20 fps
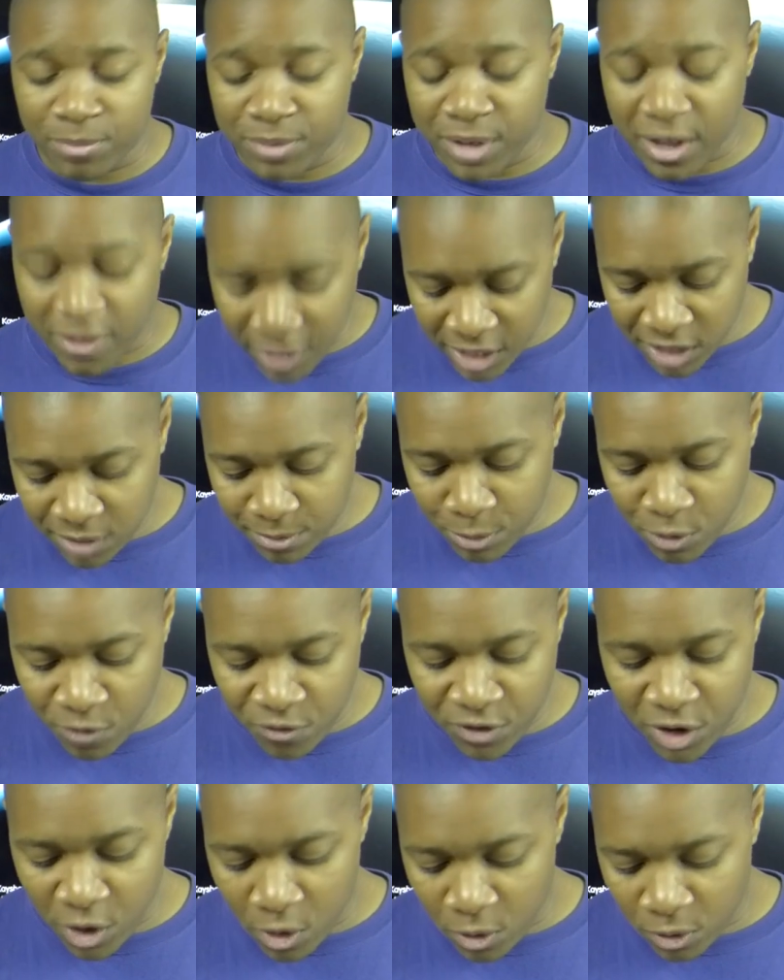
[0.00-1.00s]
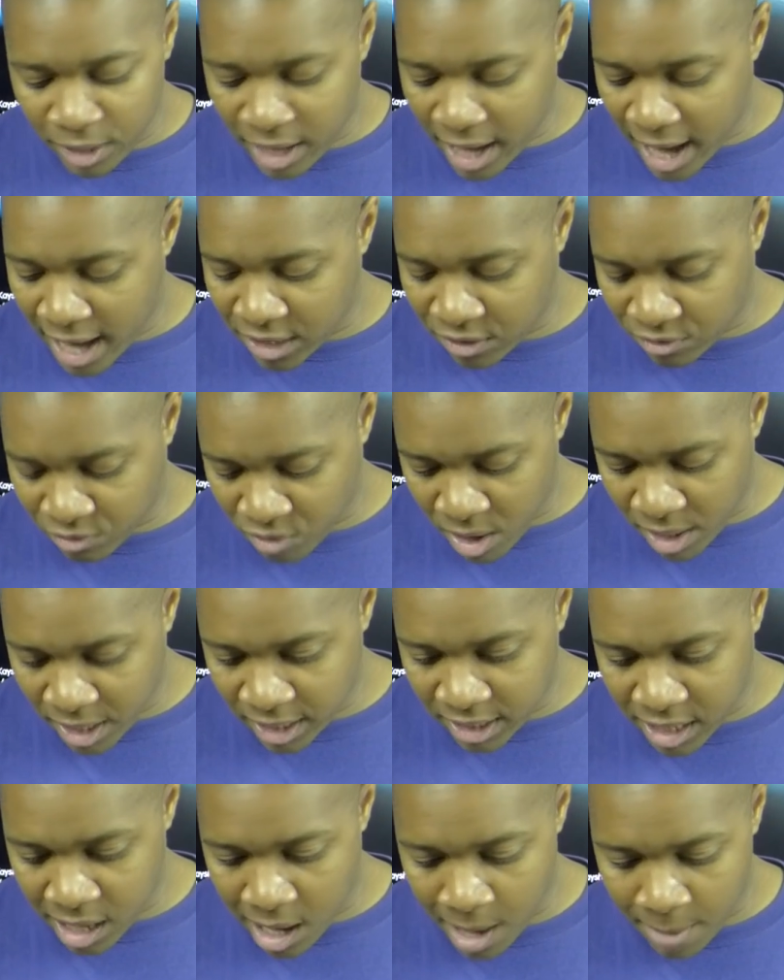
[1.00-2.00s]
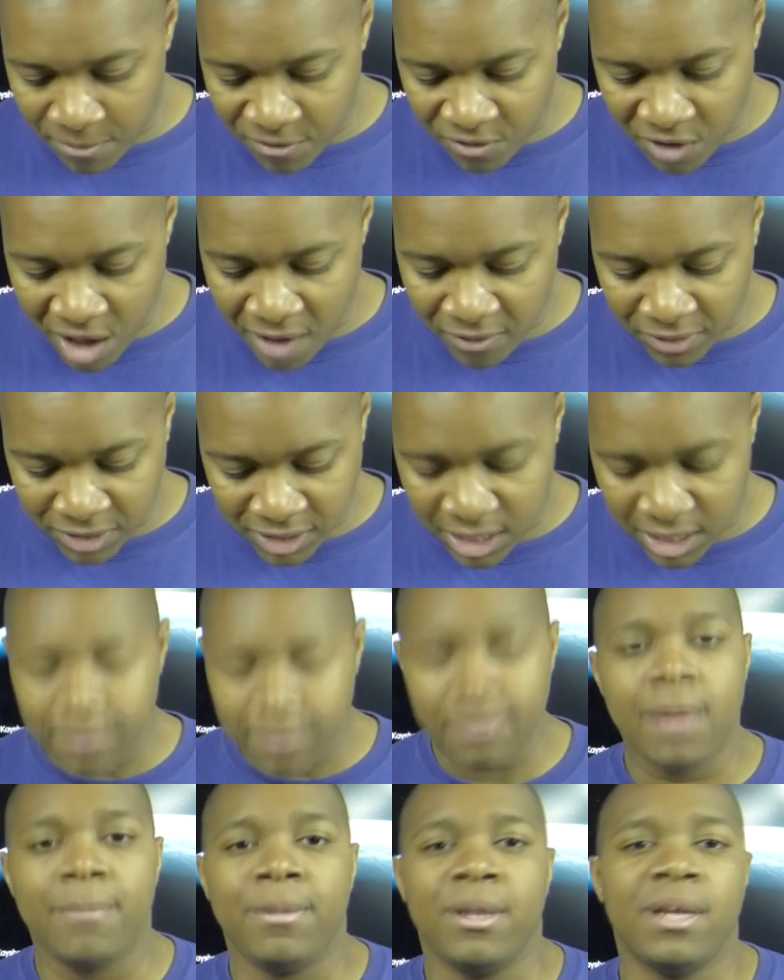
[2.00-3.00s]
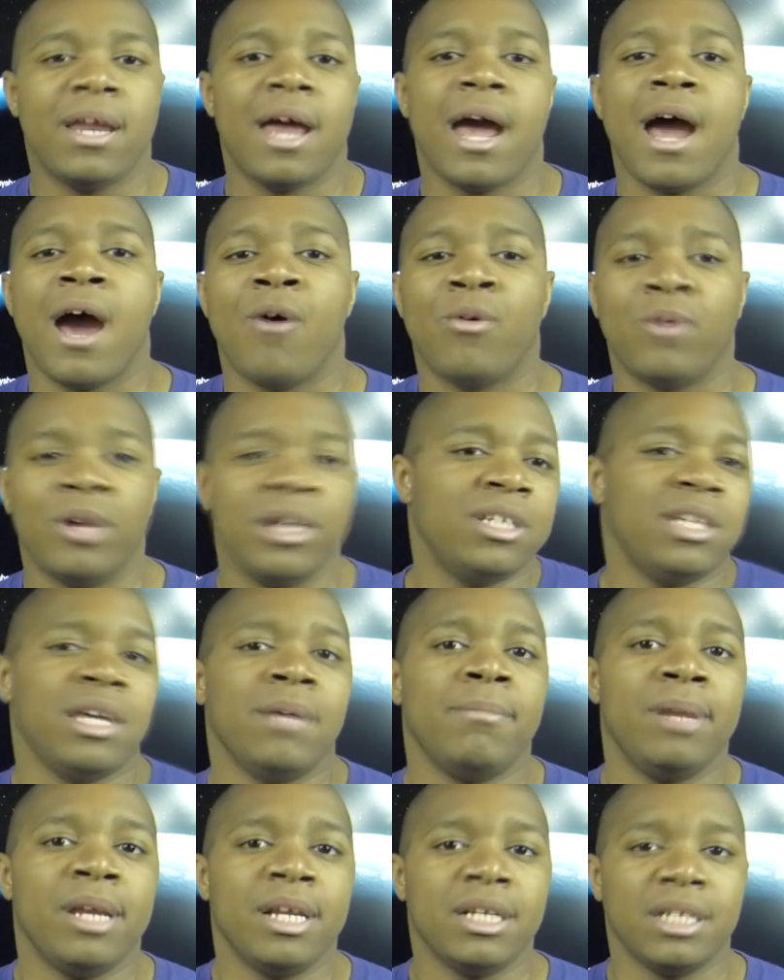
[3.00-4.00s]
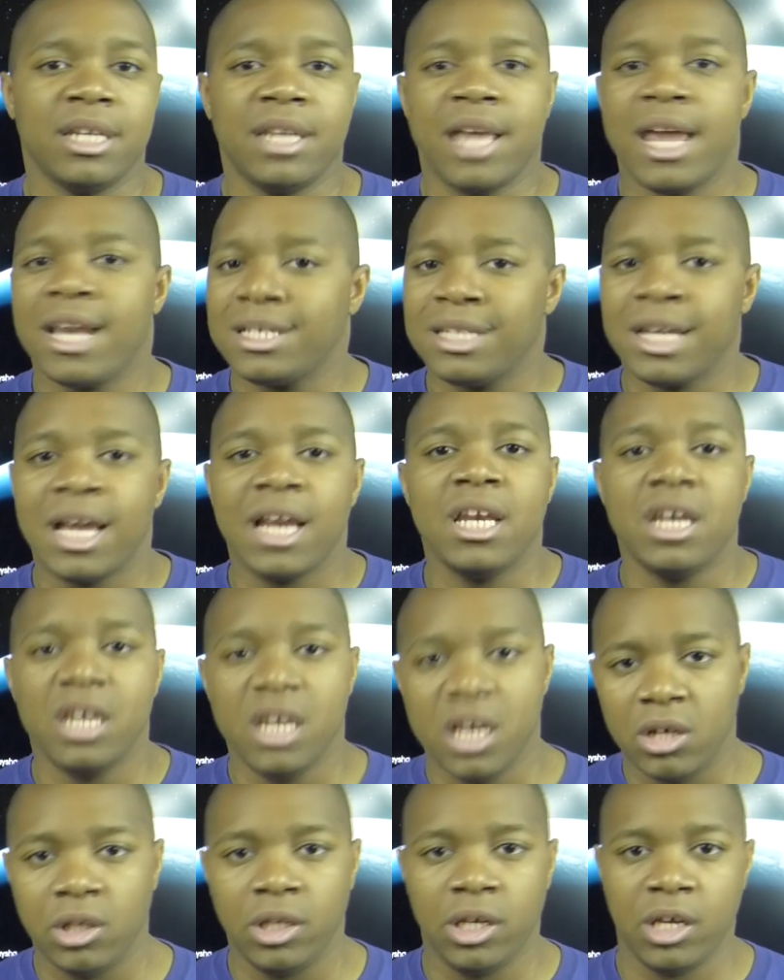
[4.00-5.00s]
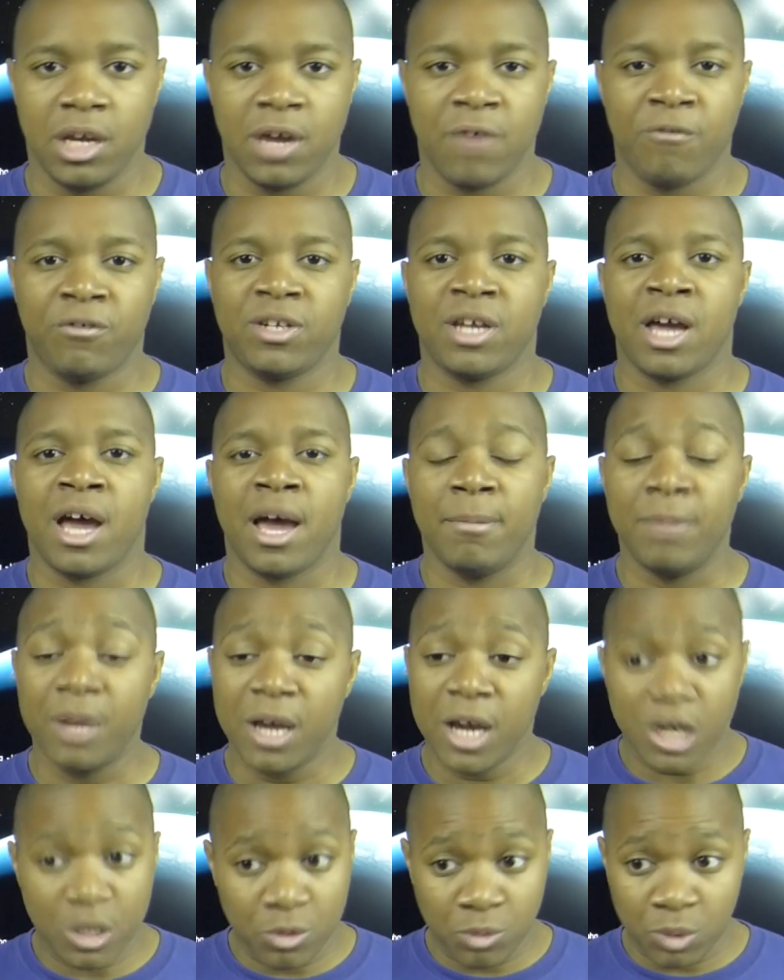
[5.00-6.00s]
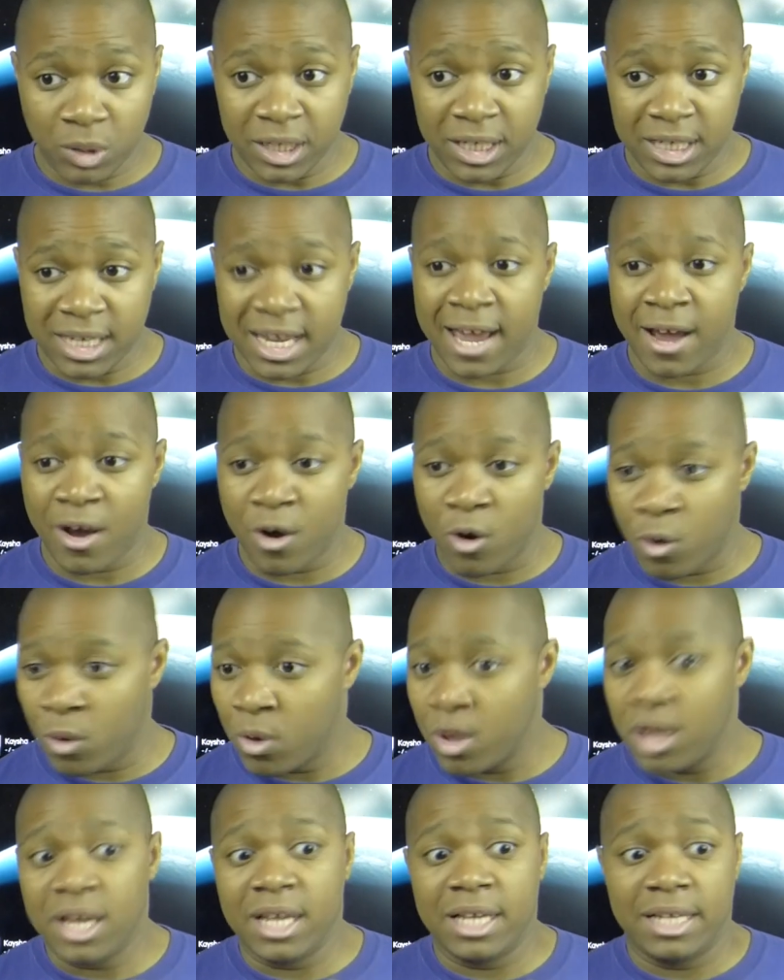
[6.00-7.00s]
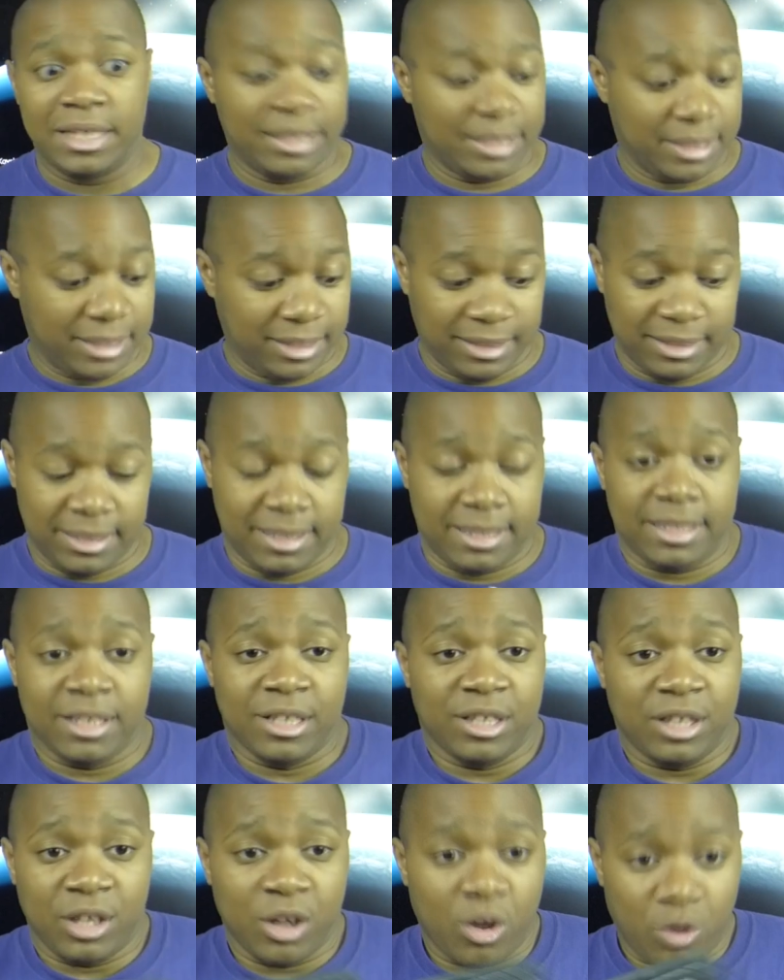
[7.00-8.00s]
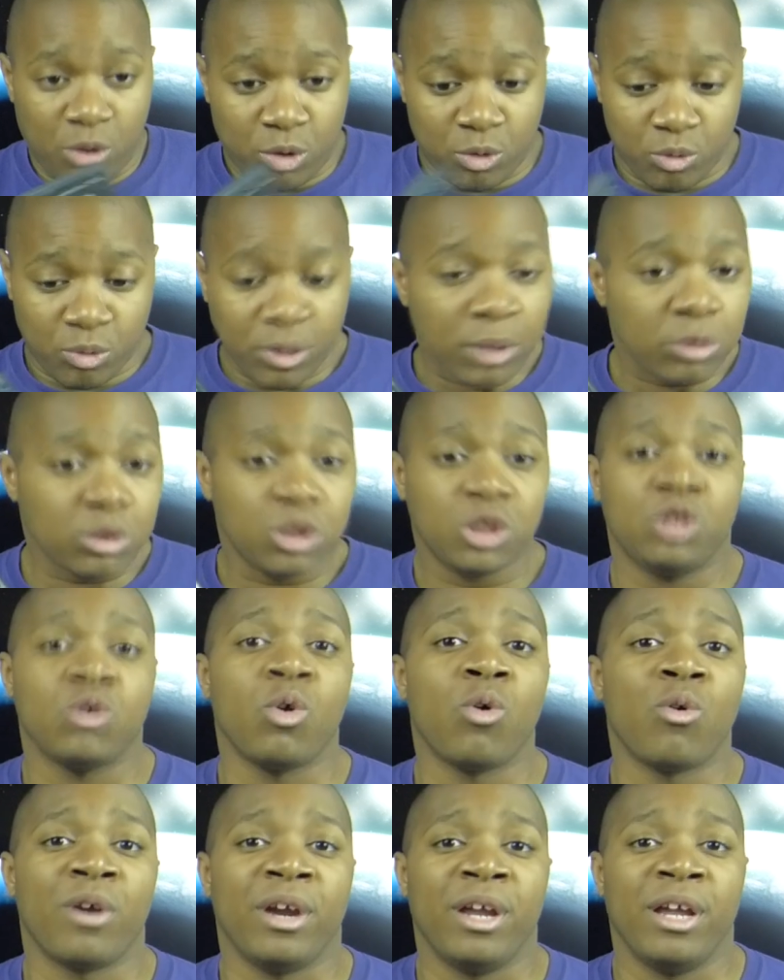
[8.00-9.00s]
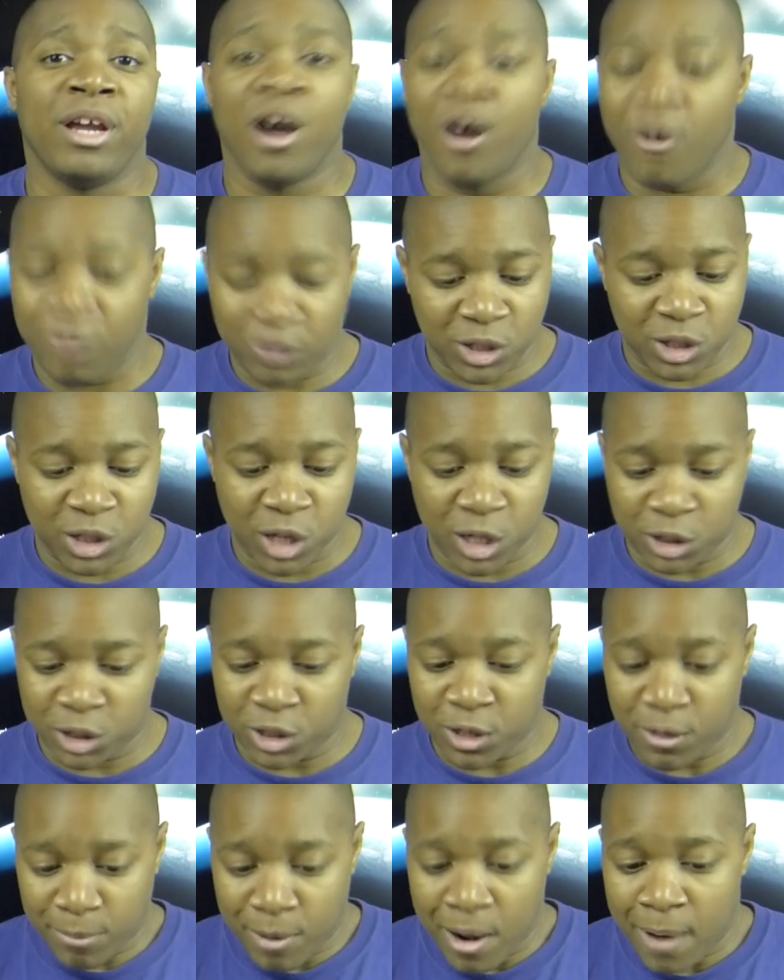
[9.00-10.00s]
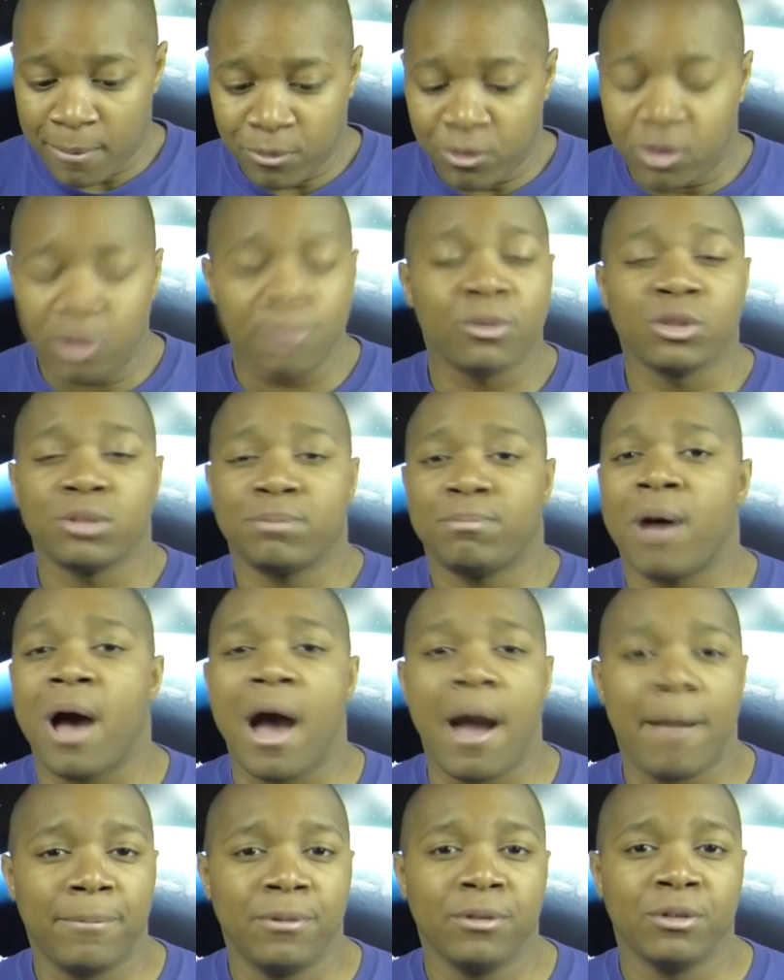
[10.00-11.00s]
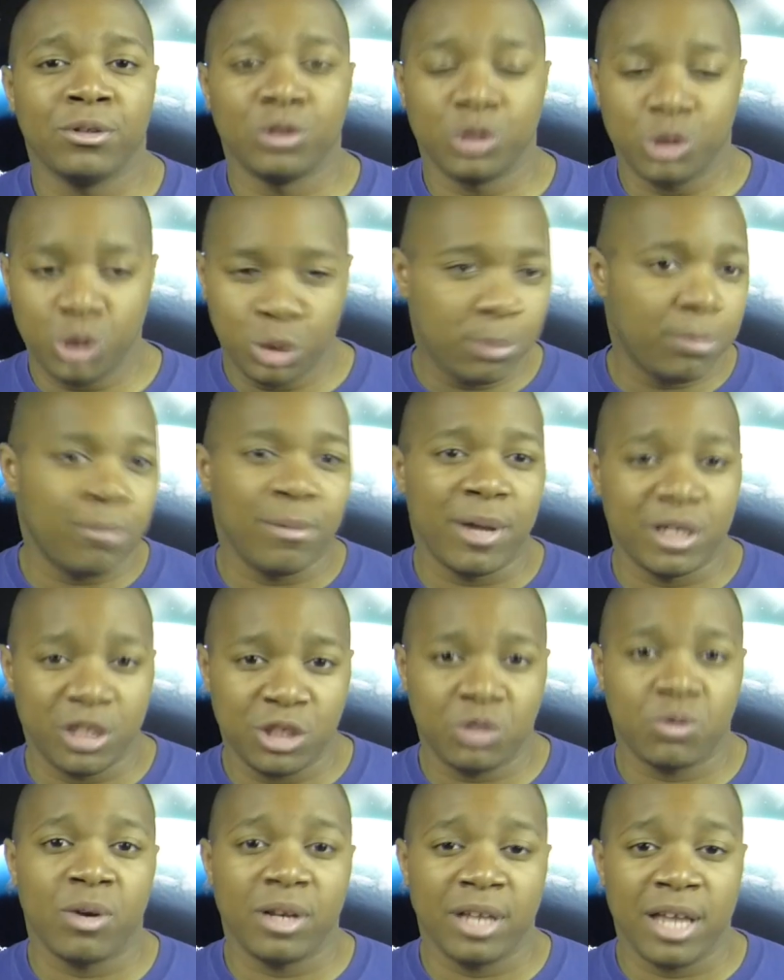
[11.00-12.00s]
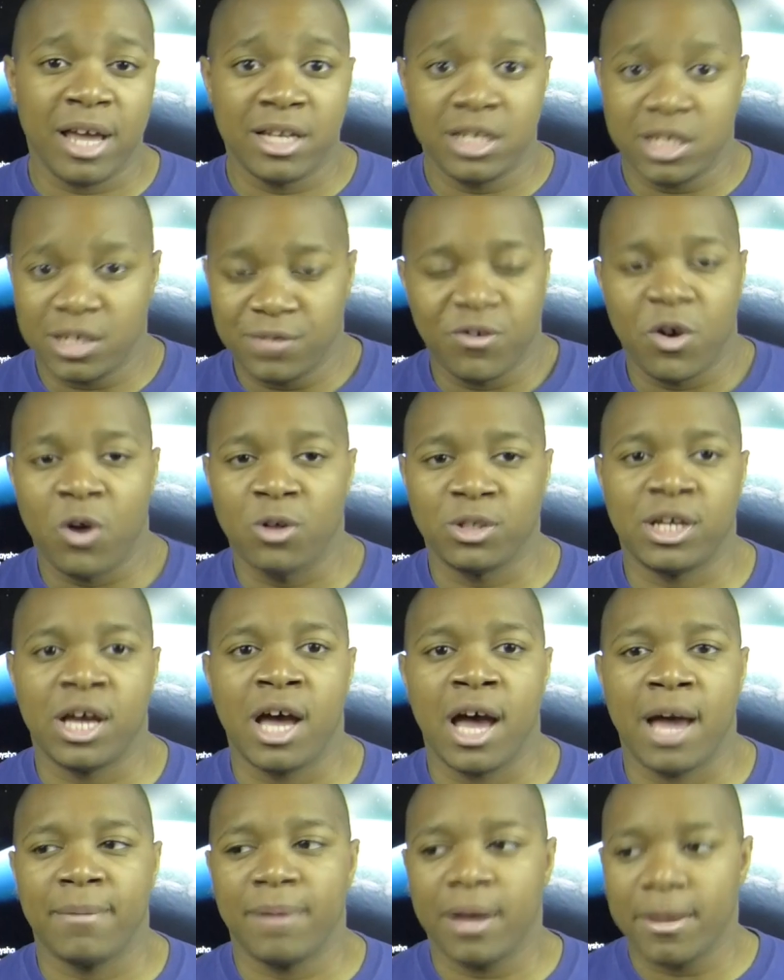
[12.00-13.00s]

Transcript: Now, this movie only has a running time of, I would maybe 1 hour and 10 minutes, and that is not nearly enough time to really tell the real story of such a probably one of the most popular Superman storylines of all time.